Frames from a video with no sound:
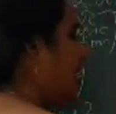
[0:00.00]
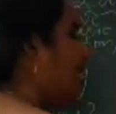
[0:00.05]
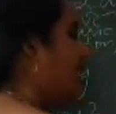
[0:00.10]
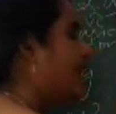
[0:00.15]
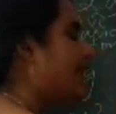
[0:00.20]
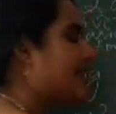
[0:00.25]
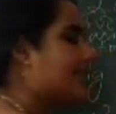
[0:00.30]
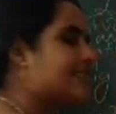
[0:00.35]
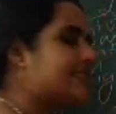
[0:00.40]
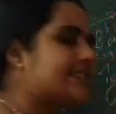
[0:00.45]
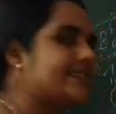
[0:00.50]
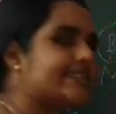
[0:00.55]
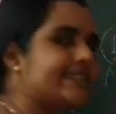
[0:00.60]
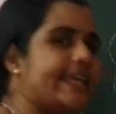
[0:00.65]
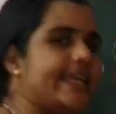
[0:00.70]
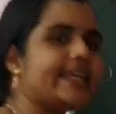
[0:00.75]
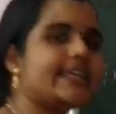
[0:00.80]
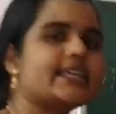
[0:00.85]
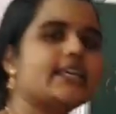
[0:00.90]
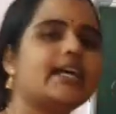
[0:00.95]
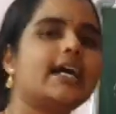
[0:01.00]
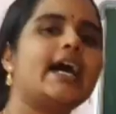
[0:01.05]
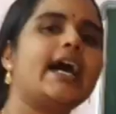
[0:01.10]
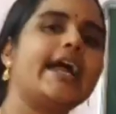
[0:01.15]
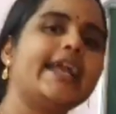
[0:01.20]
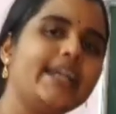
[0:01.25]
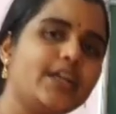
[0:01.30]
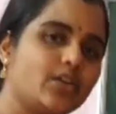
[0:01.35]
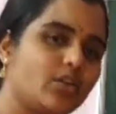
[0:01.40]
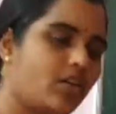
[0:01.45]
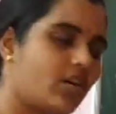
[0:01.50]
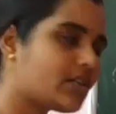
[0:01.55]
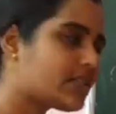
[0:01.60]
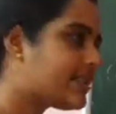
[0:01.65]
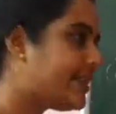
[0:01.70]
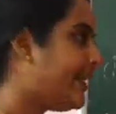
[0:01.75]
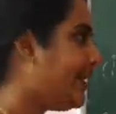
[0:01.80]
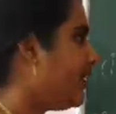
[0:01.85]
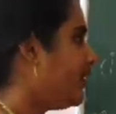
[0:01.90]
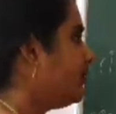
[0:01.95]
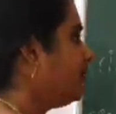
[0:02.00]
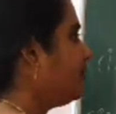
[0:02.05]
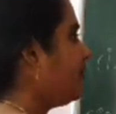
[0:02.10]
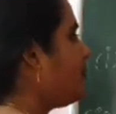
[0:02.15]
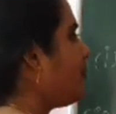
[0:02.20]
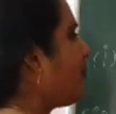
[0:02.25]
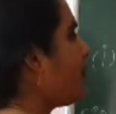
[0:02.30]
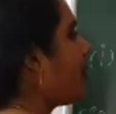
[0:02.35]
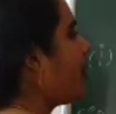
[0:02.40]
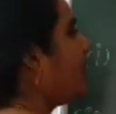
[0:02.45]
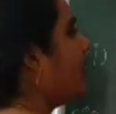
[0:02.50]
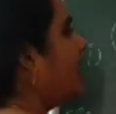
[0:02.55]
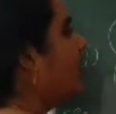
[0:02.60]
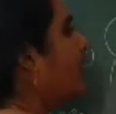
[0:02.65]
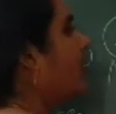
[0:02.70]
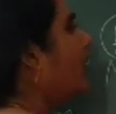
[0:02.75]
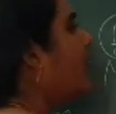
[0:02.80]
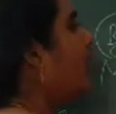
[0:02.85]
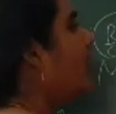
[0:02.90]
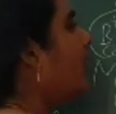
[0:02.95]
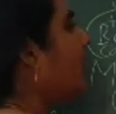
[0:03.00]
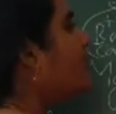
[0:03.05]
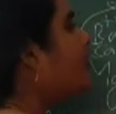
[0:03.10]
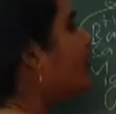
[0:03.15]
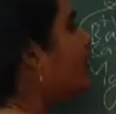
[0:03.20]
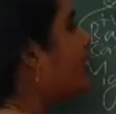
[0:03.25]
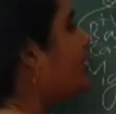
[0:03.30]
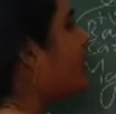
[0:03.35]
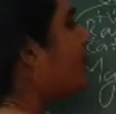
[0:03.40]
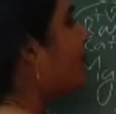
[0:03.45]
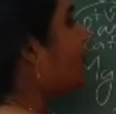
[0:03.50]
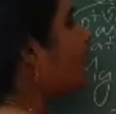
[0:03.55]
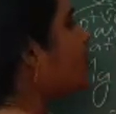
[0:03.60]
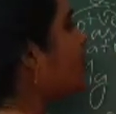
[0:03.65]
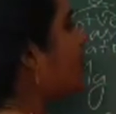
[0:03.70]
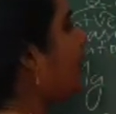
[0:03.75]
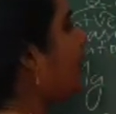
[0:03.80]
Let us take hydroxide. For suppose